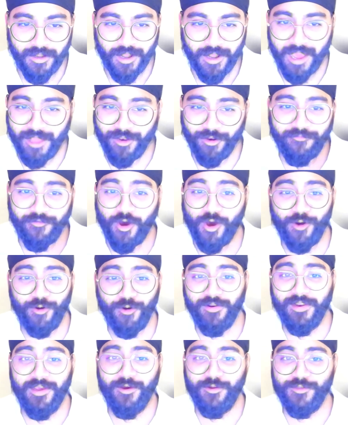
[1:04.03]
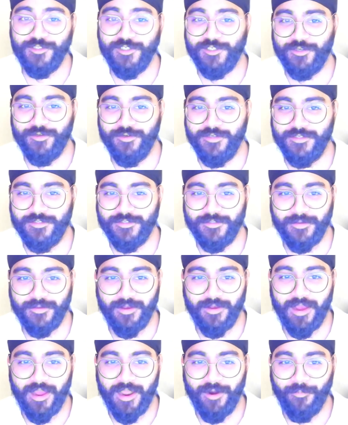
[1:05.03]
I love auto layout just because
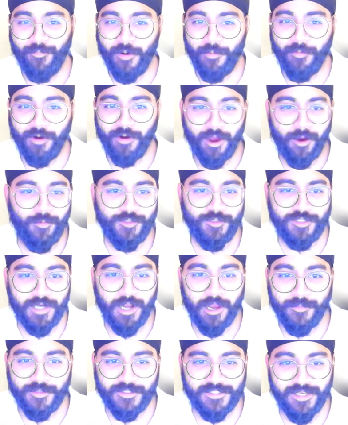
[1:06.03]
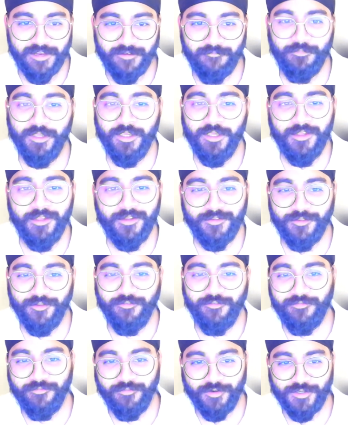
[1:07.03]
I remember how much time it saved me the
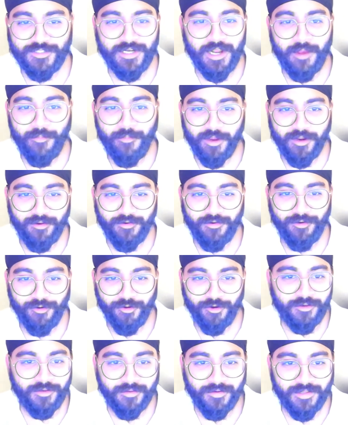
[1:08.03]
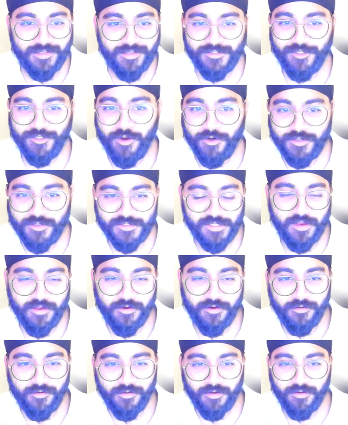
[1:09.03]
first time I learned it as a young
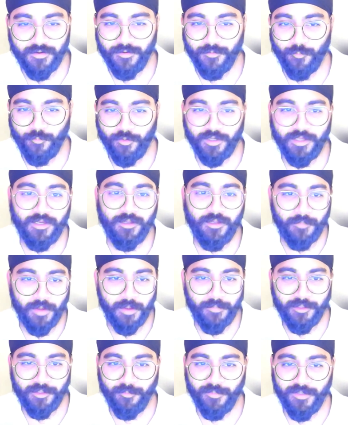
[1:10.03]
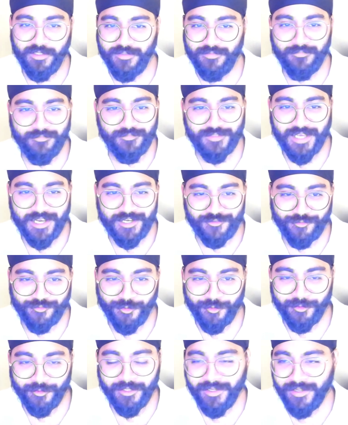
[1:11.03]
designer, working in my B2B SaaS
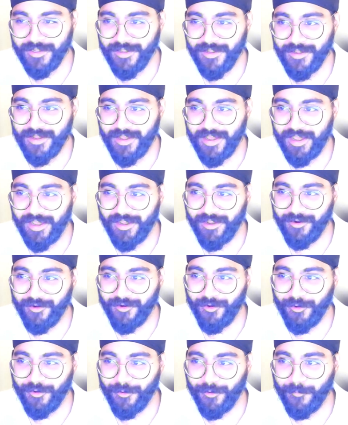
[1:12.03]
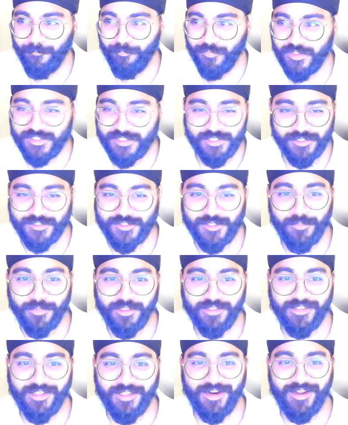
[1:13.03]
role. And it's still
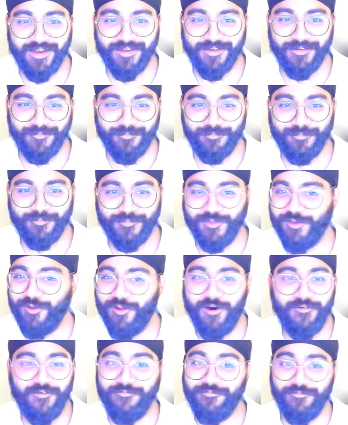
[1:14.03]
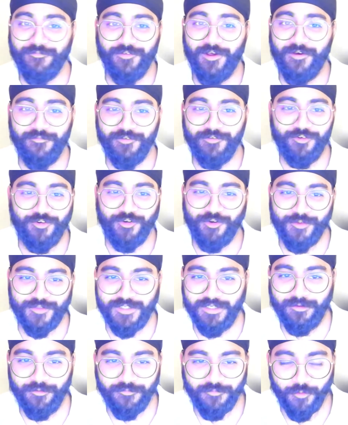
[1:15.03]
something that I love
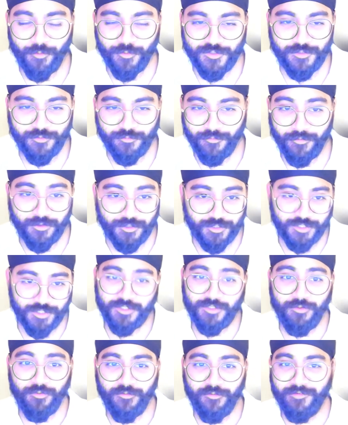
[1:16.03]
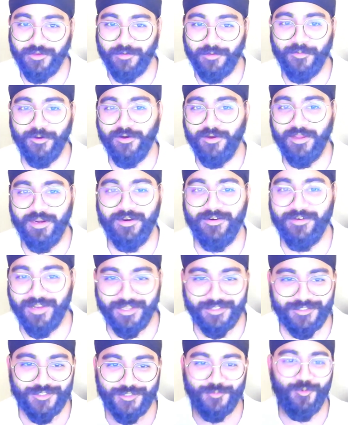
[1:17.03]
introducing to folks who are just new to Figma and
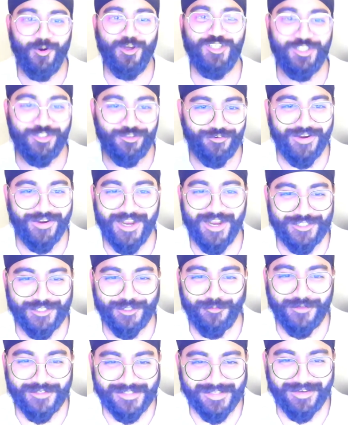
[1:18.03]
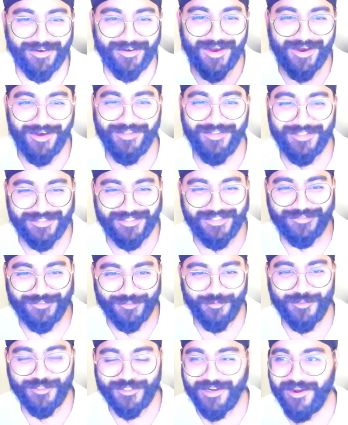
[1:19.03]
like just watching the reaction where it's like, that saves
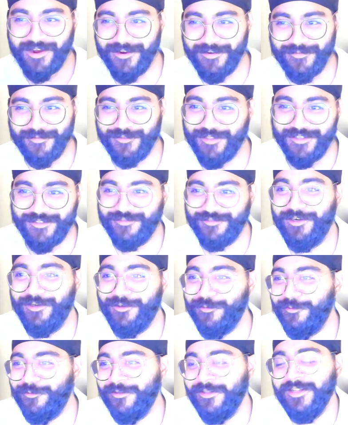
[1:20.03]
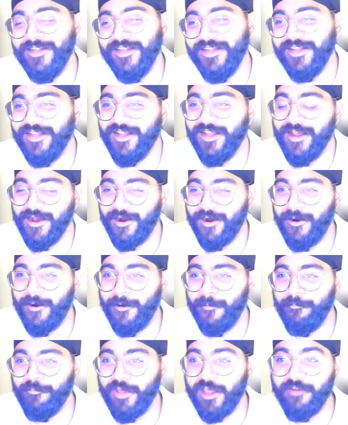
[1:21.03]
so much time. So that's really cool.
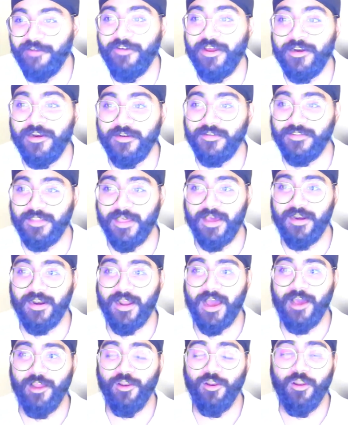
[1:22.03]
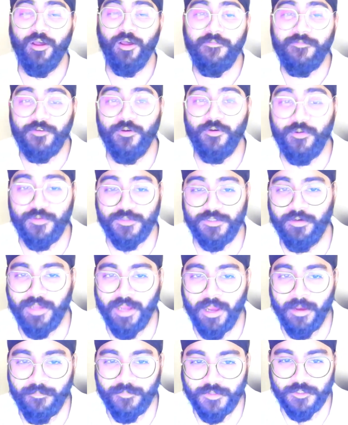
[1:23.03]
An event that I love to host on
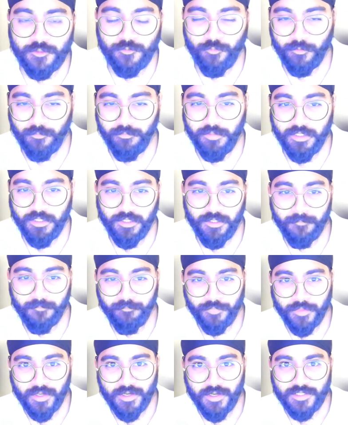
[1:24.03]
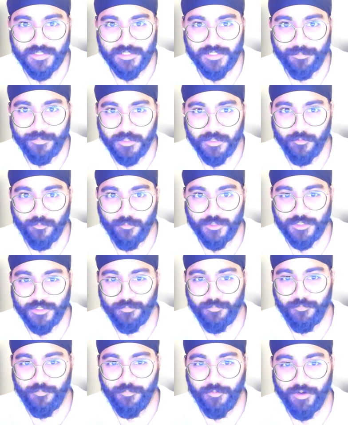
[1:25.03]
campus would be something
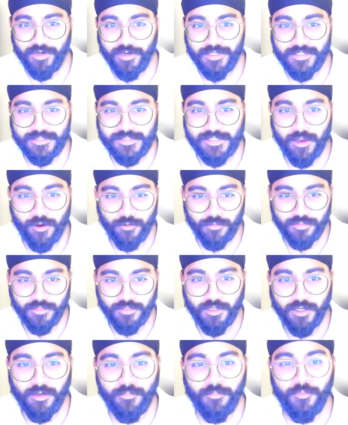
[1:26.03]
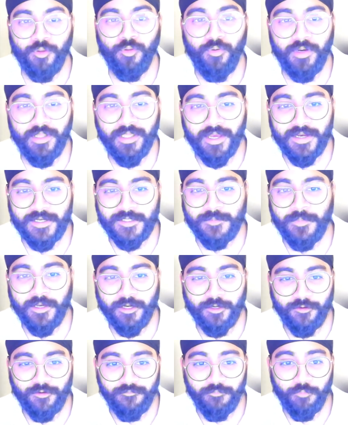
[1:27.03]
which brings out the community
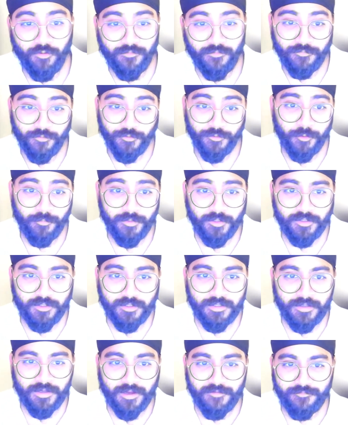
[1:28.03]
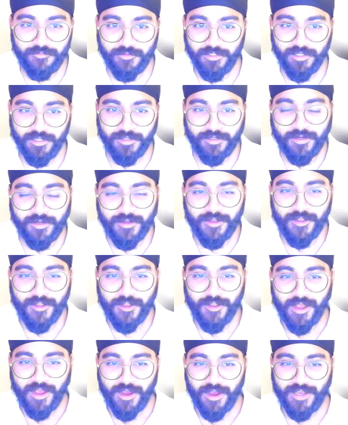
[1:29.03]
aspect of portfolio building. I feel like
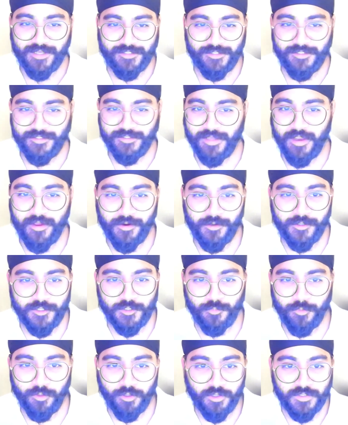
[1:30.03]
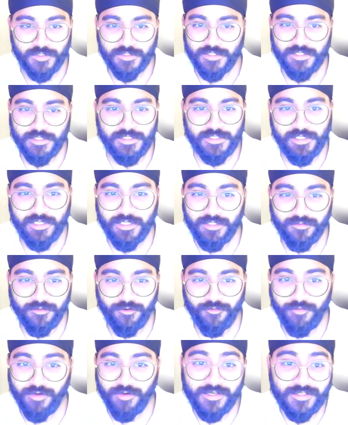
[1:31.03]
as designers, we're consistently
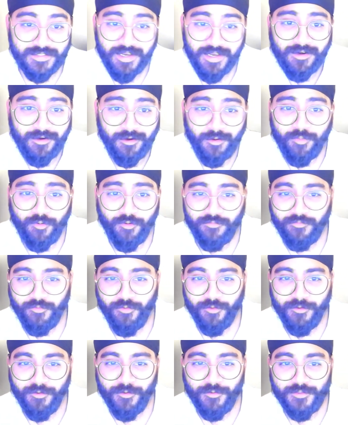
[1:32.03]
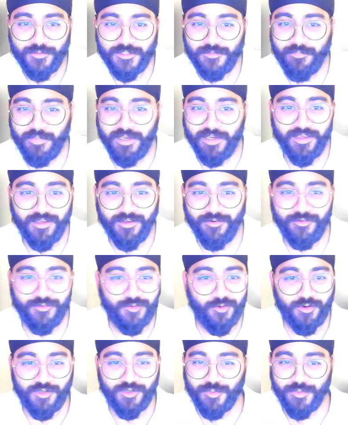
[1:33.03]
either redesigning our portfolios, picking
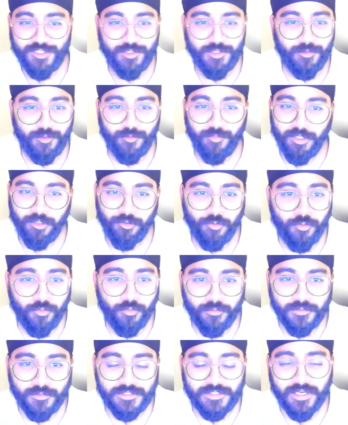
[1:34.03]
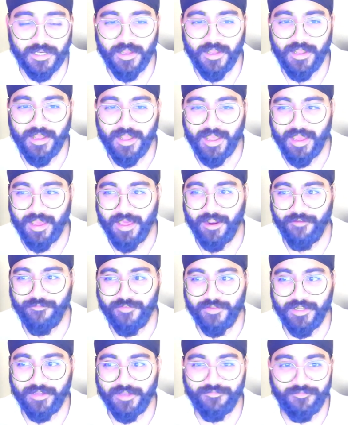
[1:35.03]
or switching between tools. And I
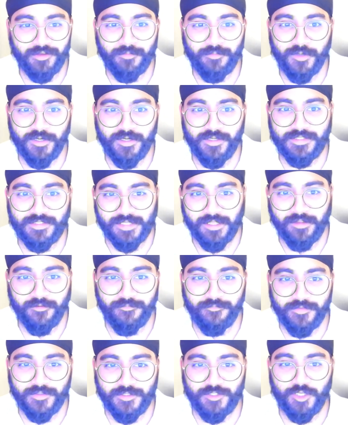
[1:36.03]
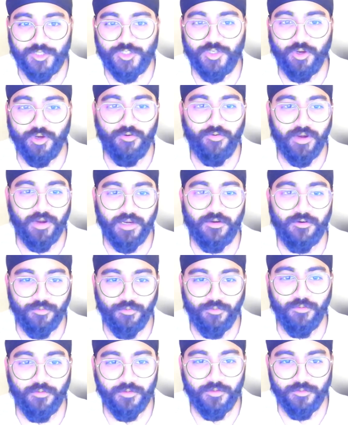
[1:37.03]
feel like Figma itself is such a great
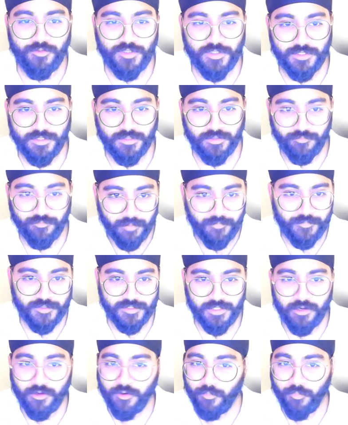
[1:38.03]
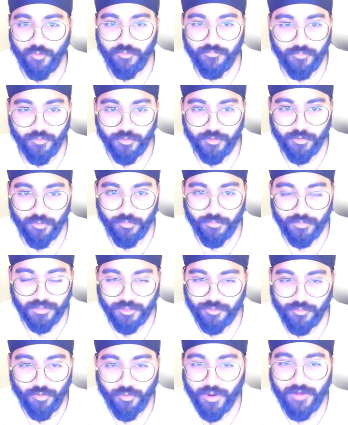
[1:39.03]
tool to just represent your portfolio.
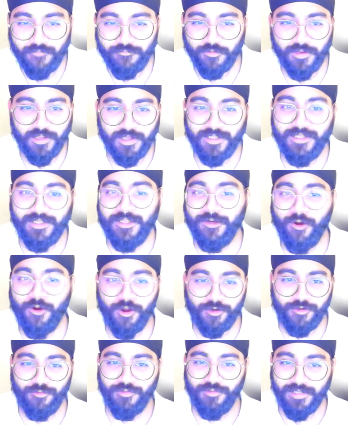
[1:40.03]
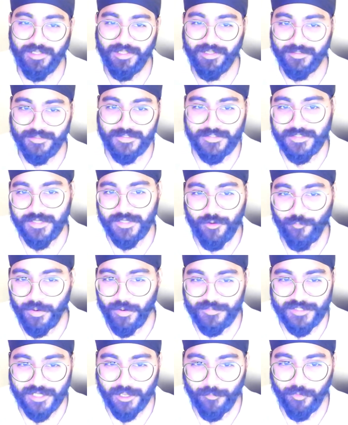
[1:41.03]
You don't have to like lean on to the latest
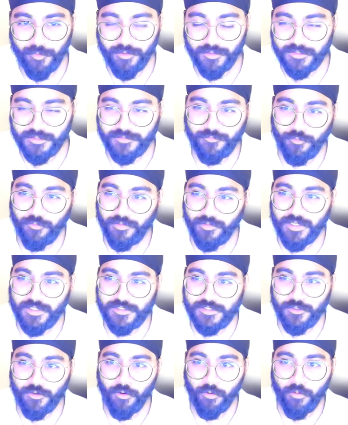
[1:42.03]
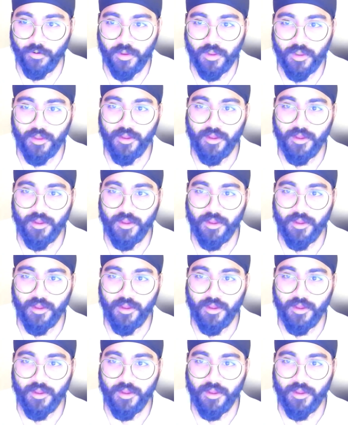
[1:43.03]
website builders for that. So